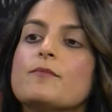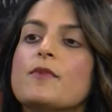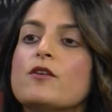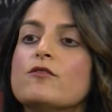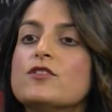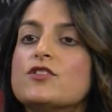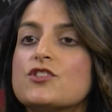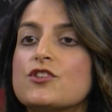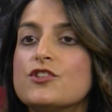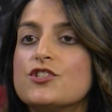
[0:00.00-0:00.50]

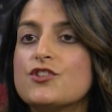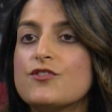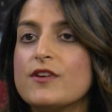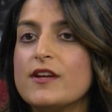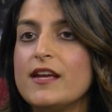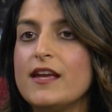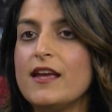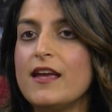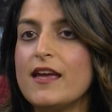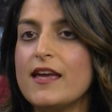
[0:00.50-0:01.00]
Mohs
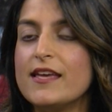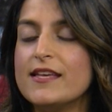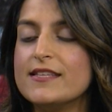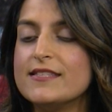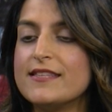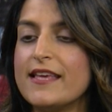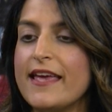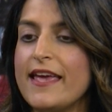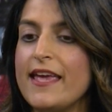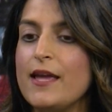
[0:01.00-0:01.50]
surgery
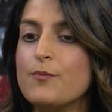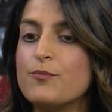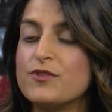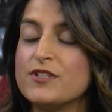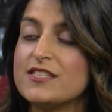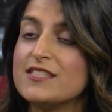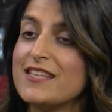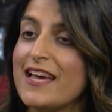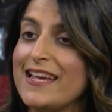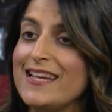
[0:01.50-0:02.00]
is a
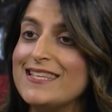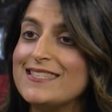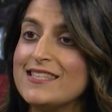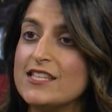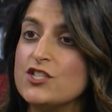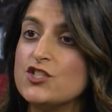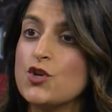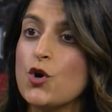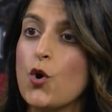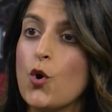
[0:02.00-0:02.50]
precise
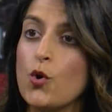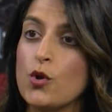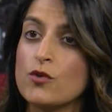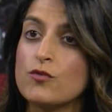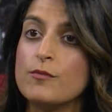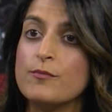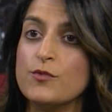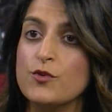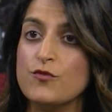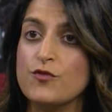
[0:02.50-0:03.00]
and total
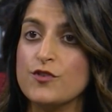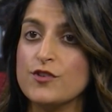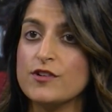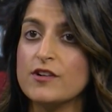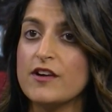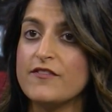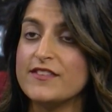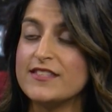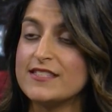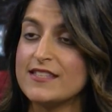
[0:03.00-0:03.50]

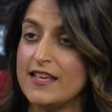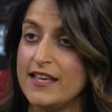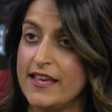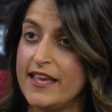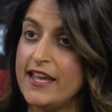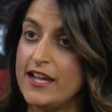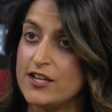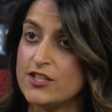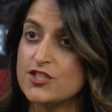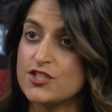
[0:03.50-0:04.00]
removal of the skin
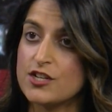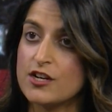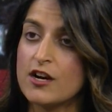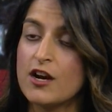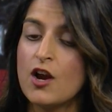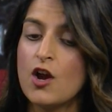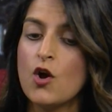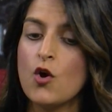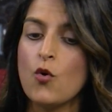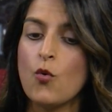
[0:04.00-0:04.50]

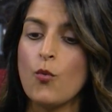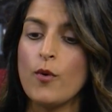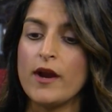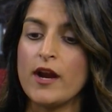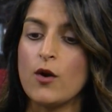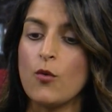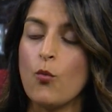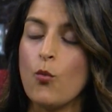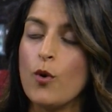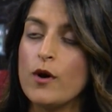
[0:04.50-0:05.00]
cancer
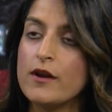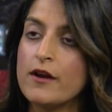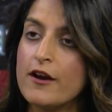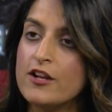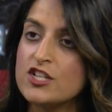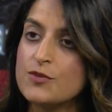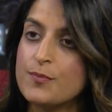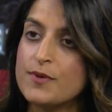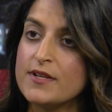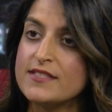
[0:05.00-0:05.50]
where
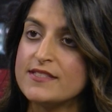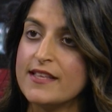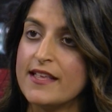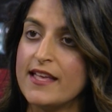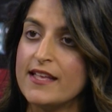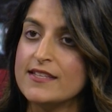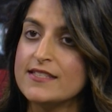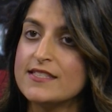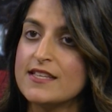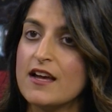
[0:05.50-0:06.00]

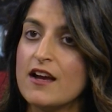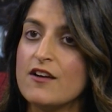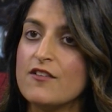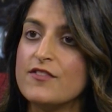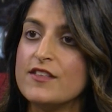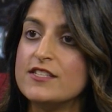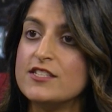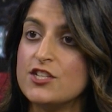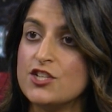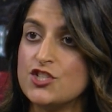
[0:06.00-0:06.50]
100% of
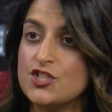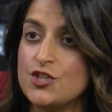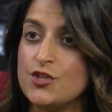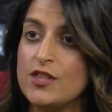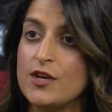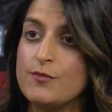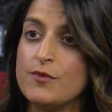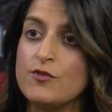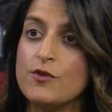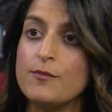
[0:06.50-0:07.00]
the tissue
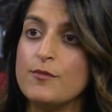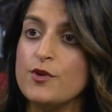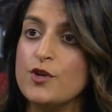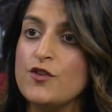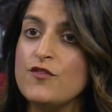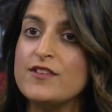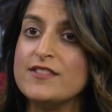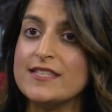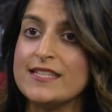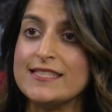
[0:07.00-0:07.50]
that we
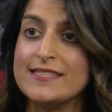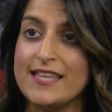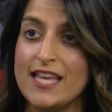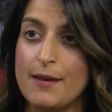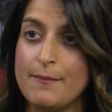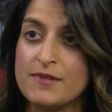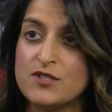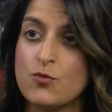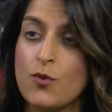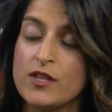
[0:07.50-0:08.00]
remove is
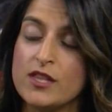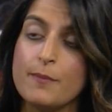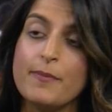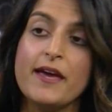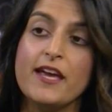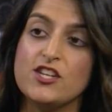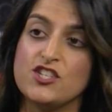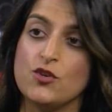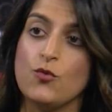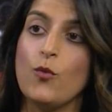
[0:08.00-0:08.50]
examined while the
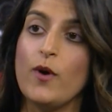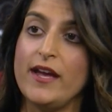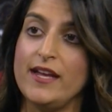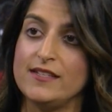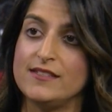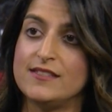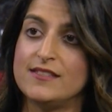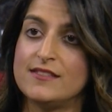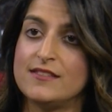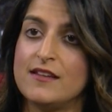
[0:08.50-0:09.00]
patient
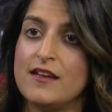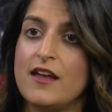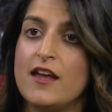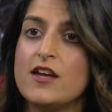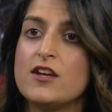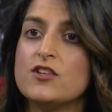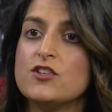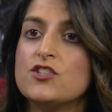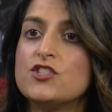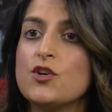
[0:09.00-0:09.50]
waits.
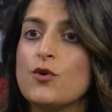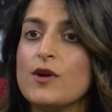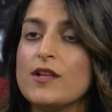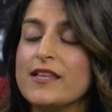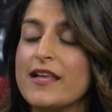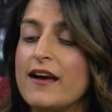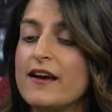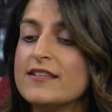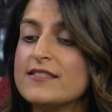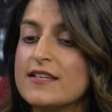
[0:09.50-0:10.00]
So it
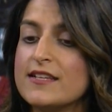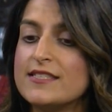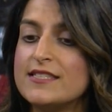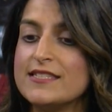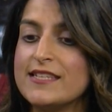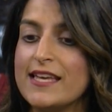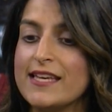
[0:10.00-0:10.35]
allows us to